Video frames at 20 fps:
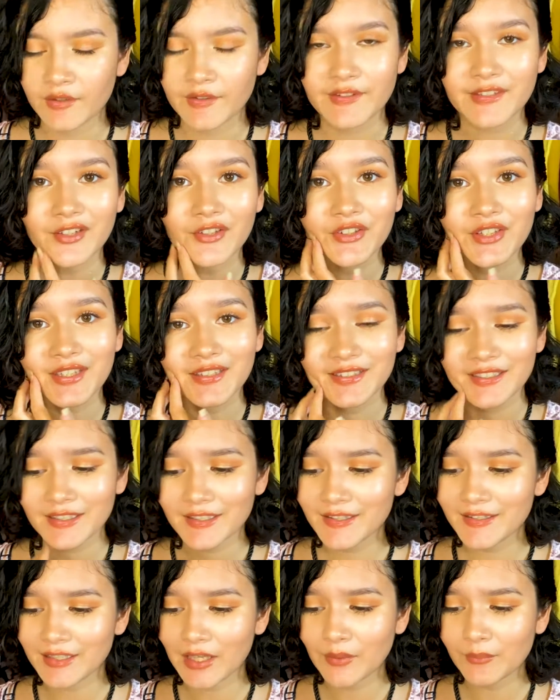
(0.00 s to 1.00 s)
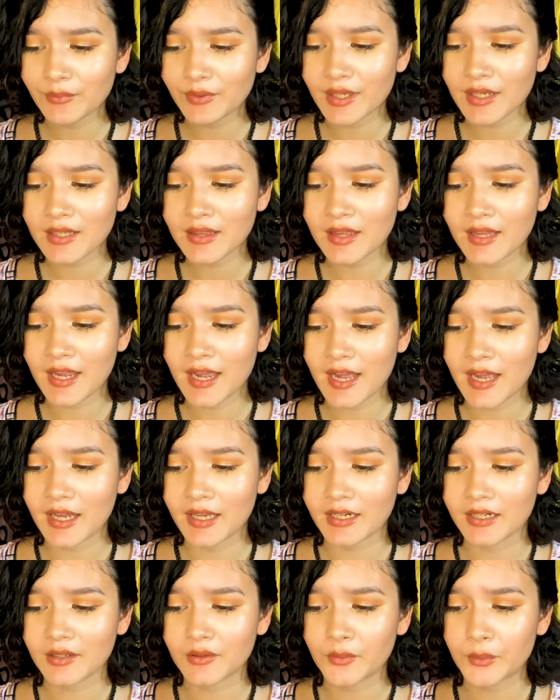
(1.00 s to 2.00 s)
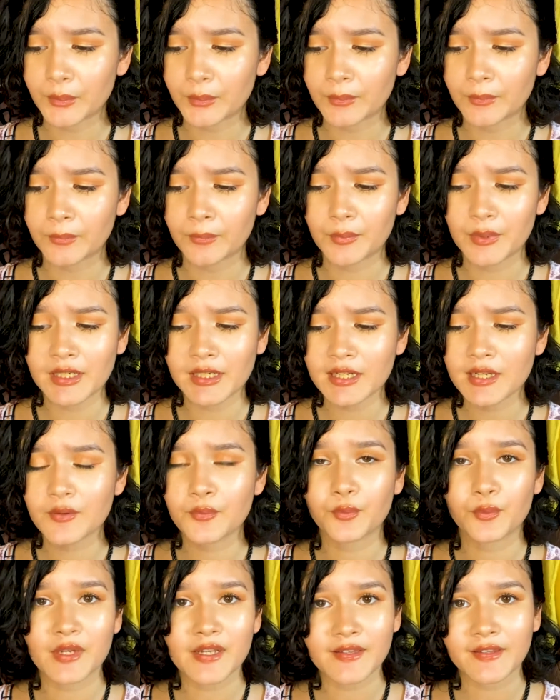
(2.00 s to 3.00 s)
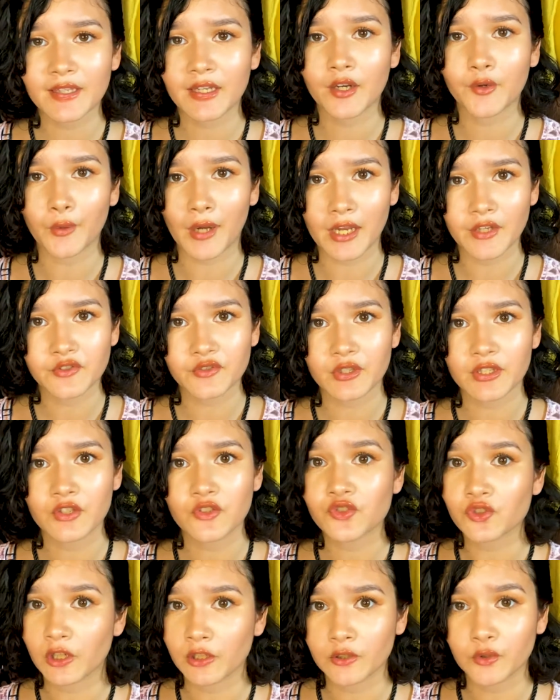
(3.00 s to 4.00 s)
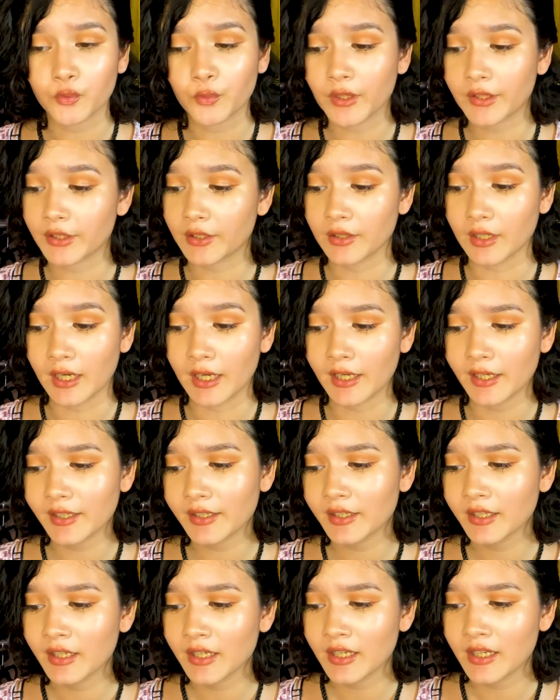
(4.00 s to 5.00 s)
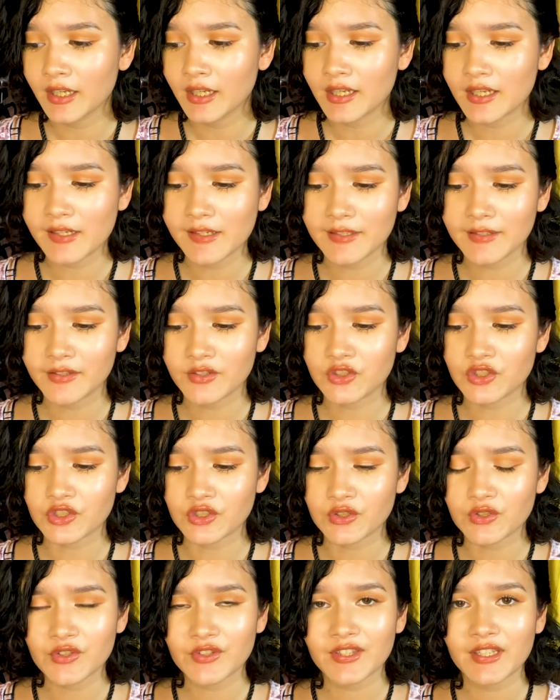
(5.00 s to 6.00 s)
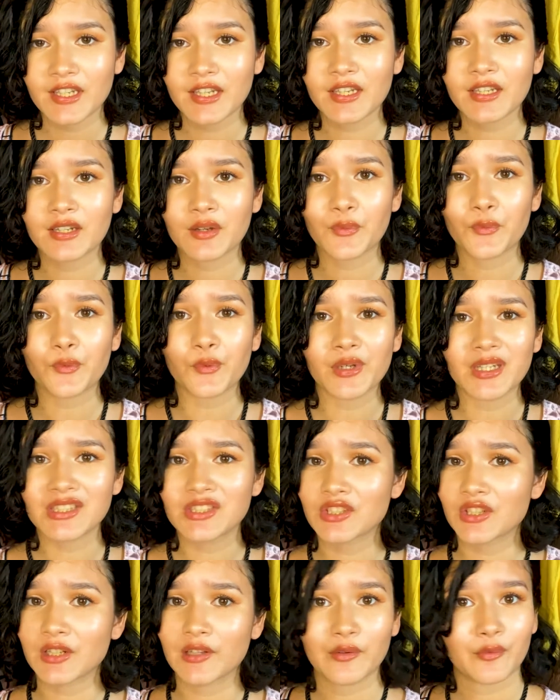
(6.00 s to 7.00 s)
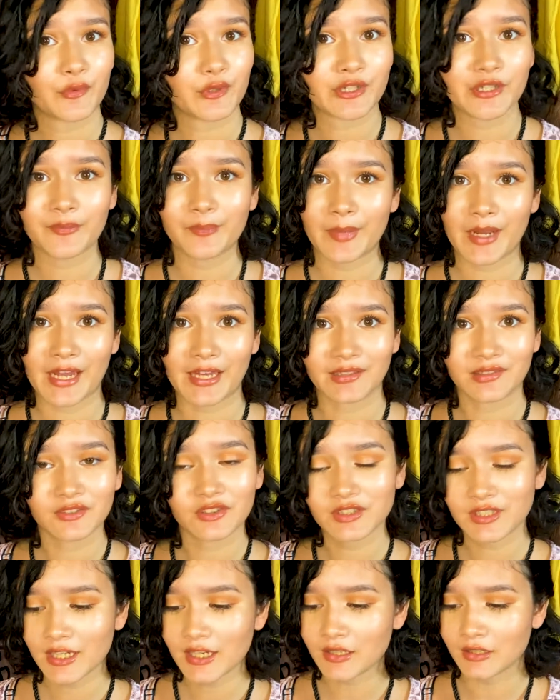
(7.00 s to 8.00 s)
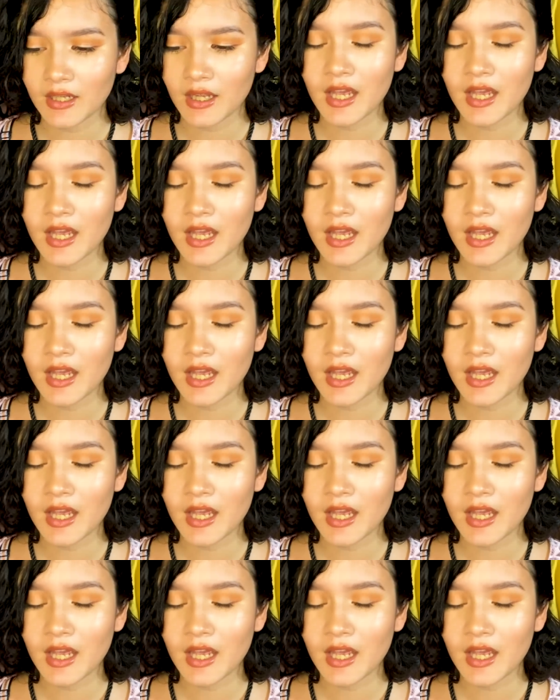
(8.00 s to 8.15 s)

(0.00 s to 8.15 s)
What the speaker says: So this is something that really recent graduates struggle with a lot, is choosing which career path to take.